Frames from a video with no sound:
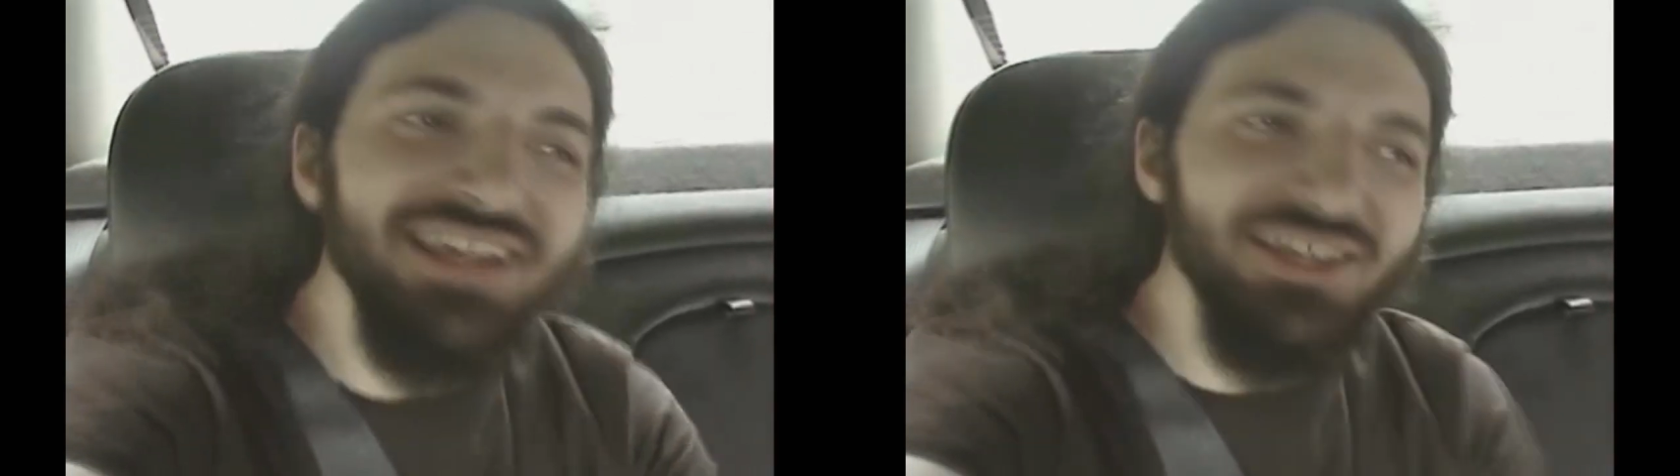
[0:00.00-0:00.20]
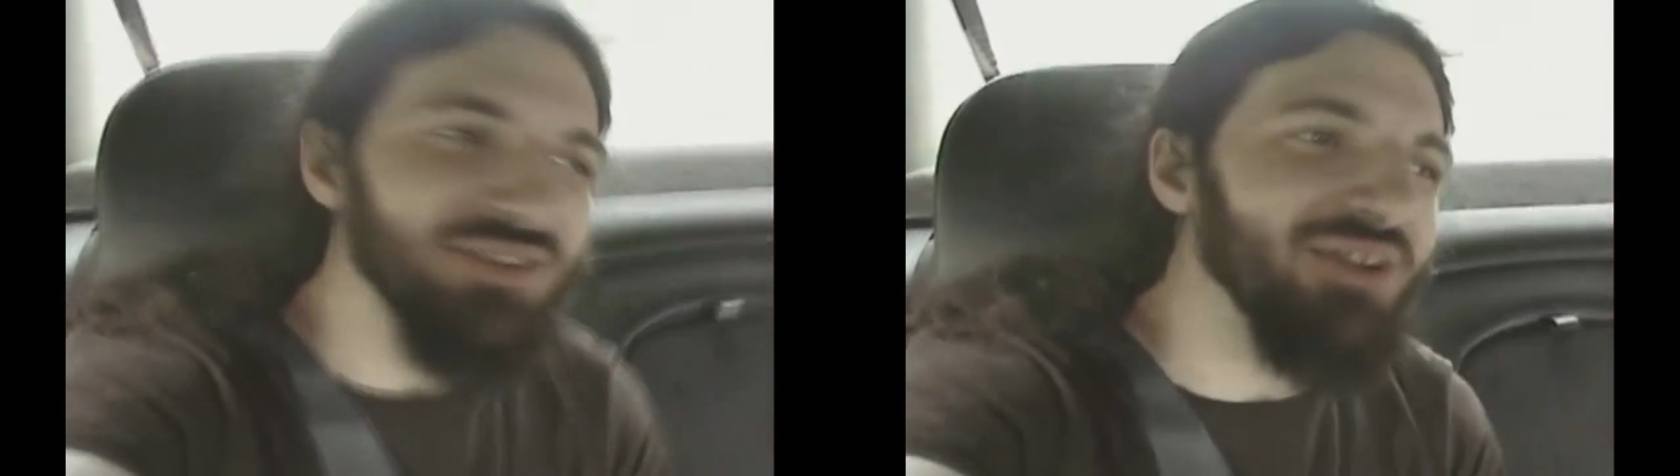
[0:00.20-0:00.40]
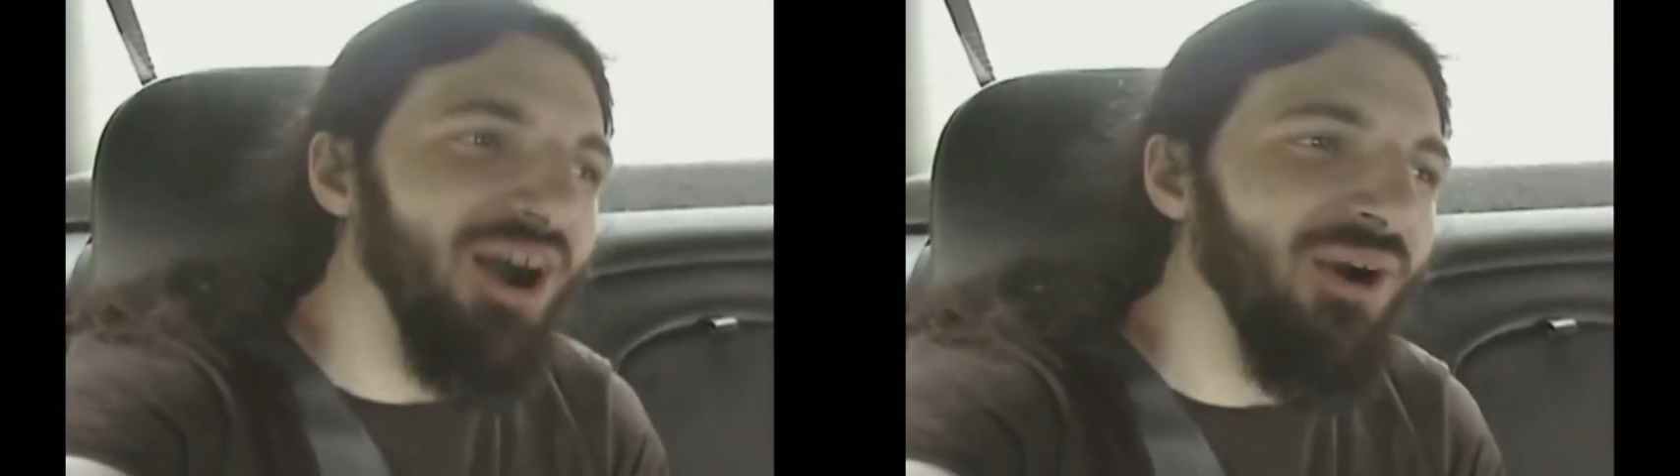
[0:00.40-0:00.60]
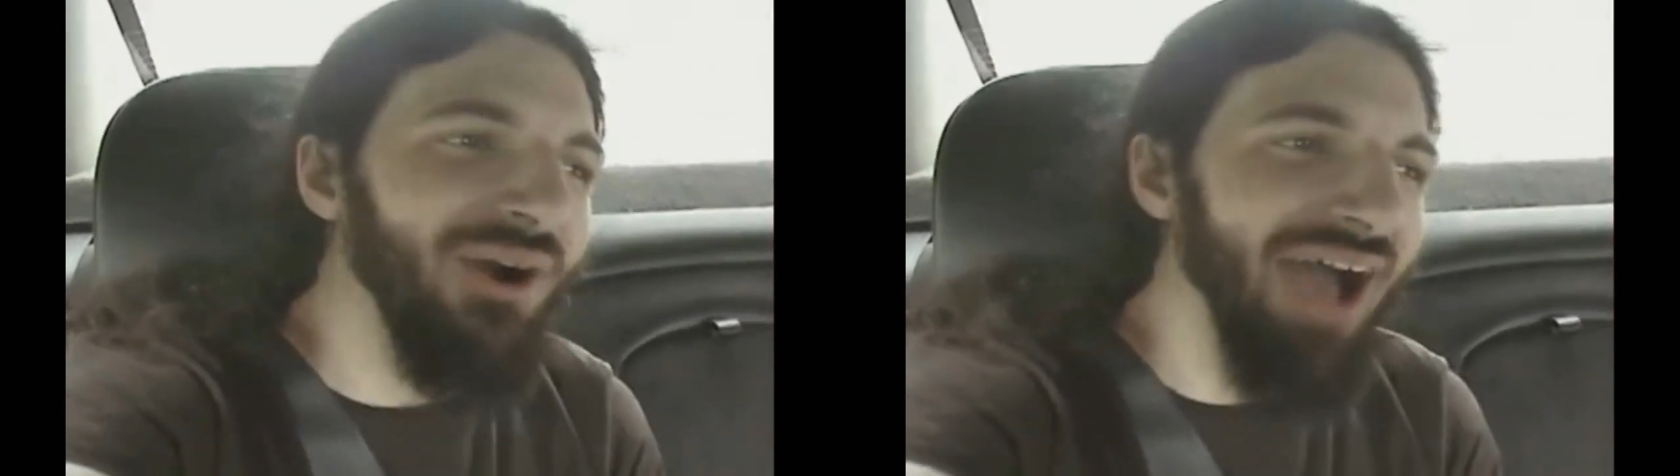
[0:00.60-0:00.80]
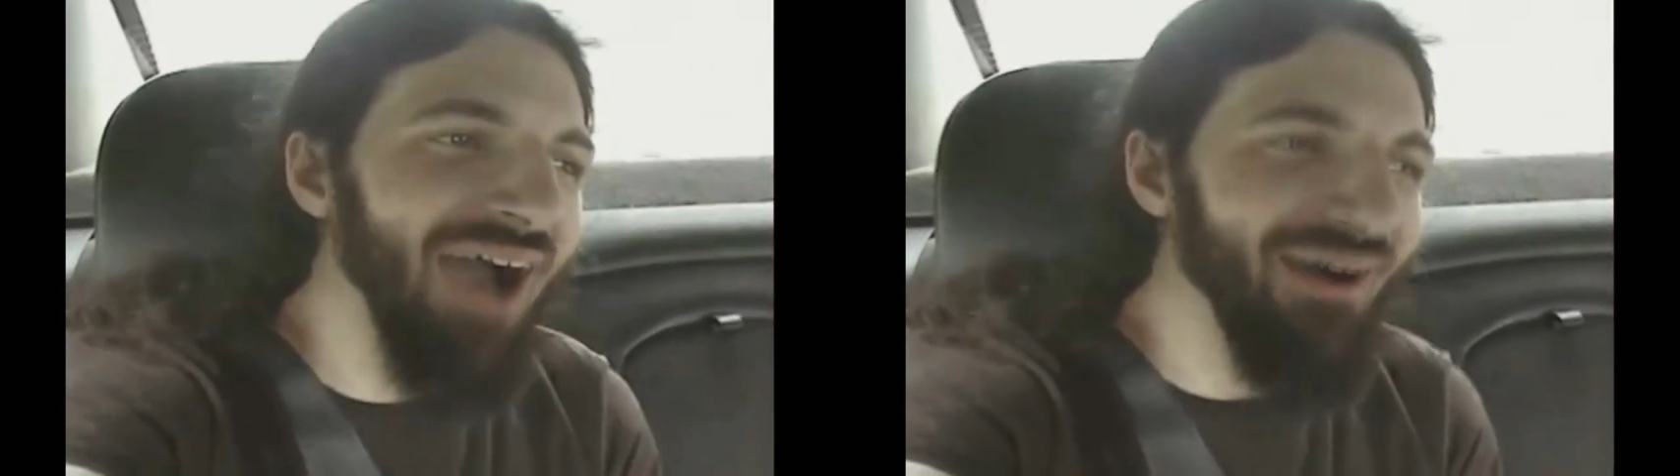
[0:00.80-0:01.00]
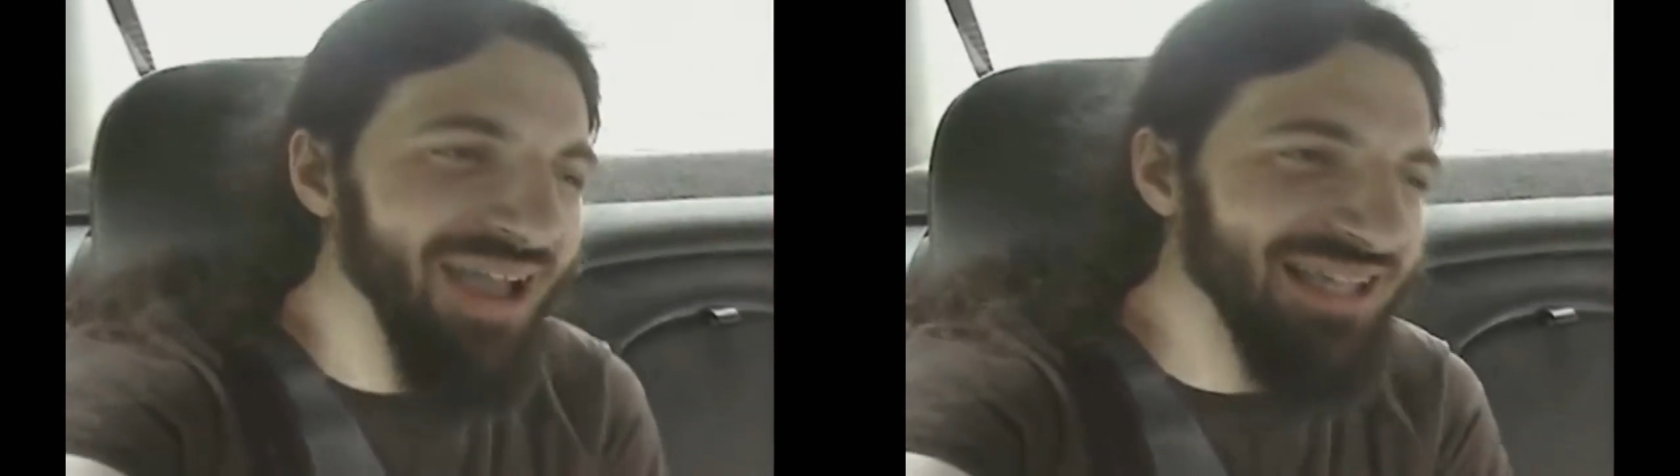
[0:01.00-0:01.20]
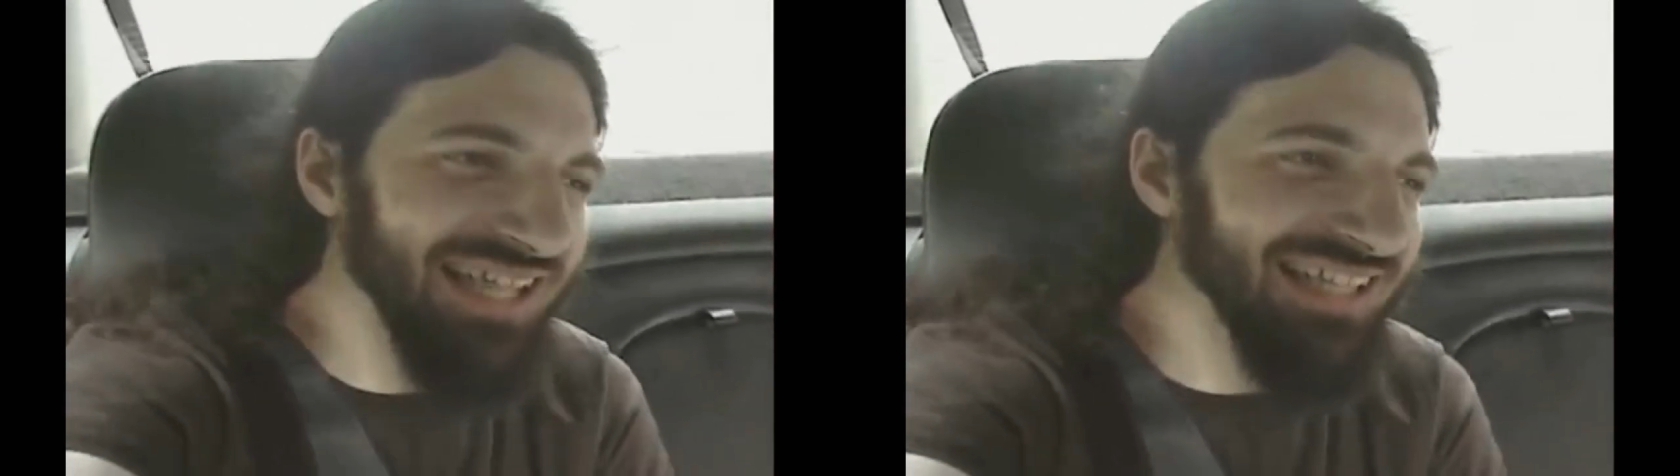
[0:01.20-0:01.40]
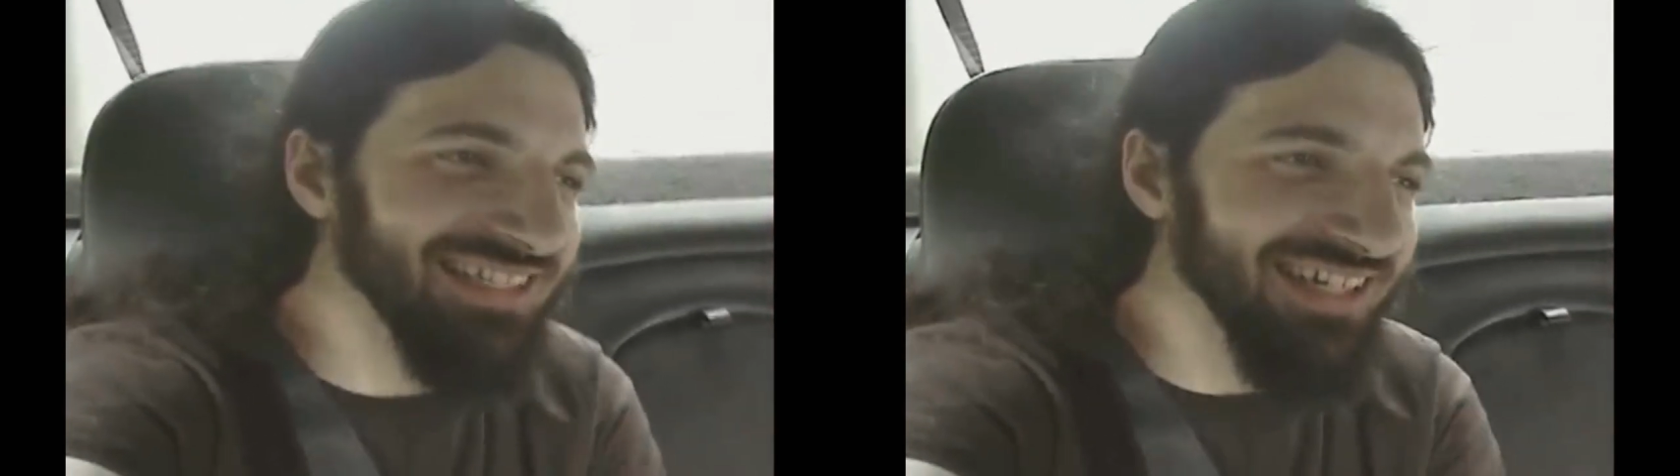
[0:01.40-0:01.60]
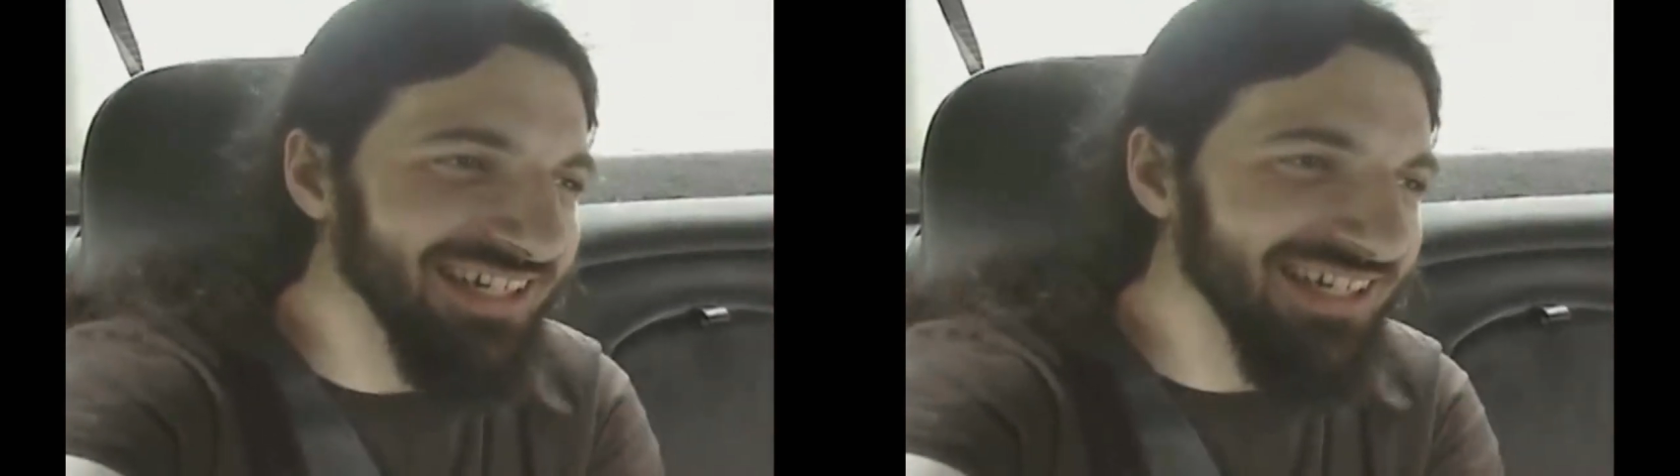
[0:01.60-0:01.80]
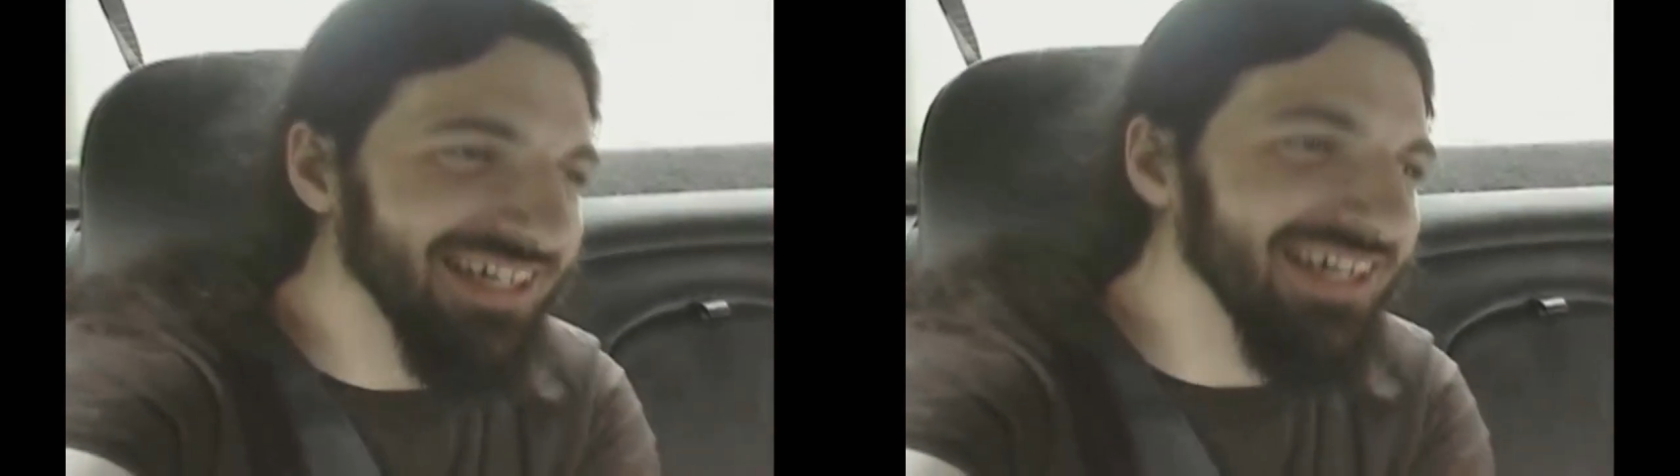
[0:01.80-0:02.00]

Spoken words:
You know how I censor.